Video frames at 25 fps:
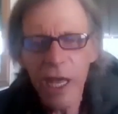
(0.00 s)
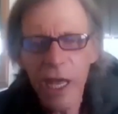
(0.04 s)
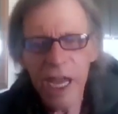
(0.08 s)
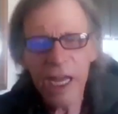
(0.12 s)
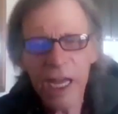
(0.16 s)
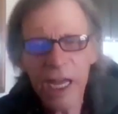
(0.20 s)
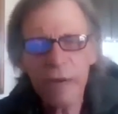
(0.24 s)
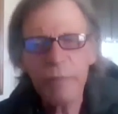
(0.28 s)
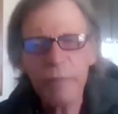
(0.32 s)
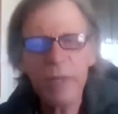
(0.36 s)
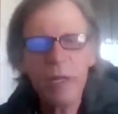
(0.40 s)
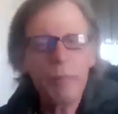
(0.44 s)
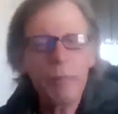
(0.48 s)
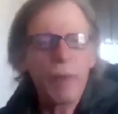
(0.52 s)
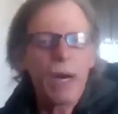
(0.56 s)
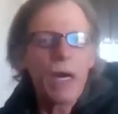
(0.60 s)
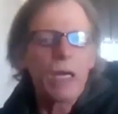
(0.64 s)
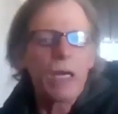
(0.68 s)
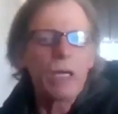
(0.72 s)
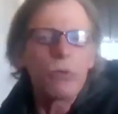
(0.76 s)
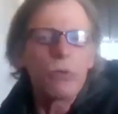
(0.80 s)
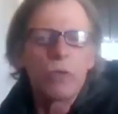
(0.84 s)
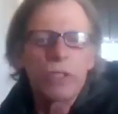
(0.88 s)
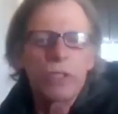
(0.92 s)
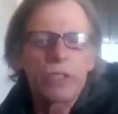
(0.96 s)
Hand me a
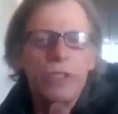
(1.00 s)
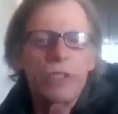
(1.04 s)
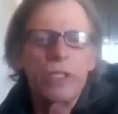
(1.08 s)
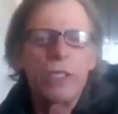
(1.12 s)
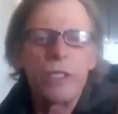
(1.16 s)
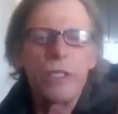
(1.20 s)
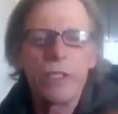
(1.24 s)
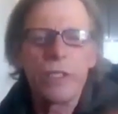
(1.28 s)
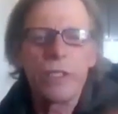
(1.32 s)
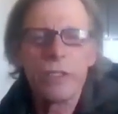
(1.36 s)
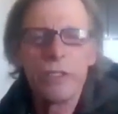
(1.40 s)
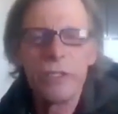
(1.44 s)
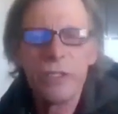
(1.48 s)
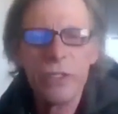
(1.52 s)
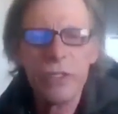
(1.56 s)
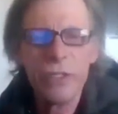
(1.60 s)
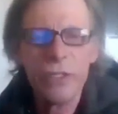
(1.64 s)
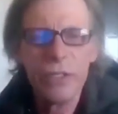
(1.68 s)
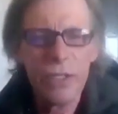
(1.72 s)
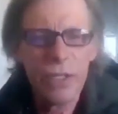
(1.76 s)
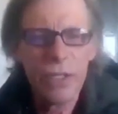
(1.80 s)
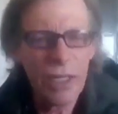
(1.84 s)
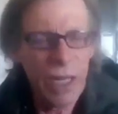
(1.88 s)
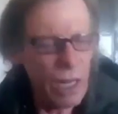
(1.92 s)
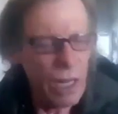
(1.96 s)
bottle of whiskey."
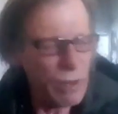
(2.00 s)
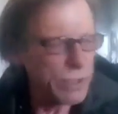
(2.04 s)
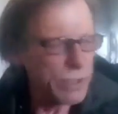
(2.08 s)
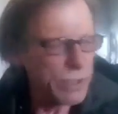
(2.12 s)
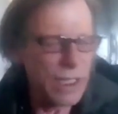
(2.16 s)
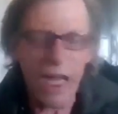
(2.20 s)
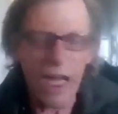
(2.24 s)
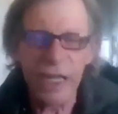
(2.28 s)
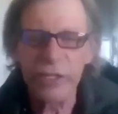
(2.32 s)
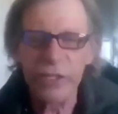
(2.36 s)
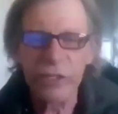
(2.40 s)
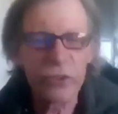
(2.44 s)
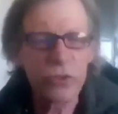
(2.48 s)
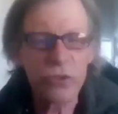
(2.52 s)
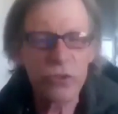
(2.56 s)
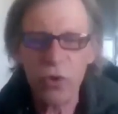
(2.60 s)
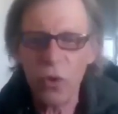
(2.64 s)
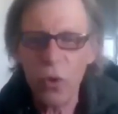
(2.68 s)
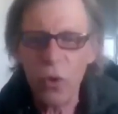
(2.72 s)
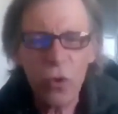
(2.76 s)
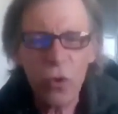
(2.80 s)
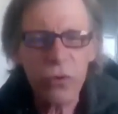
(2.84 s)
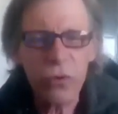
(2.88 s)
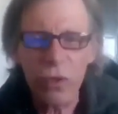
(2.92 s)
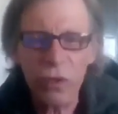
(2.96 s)
And I was 9 years
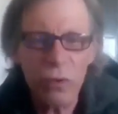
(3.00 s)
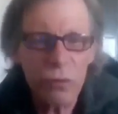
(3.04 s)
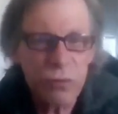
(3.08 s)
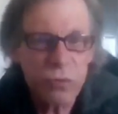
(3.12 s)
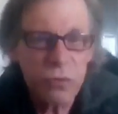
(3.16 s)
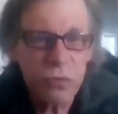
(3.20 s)
old.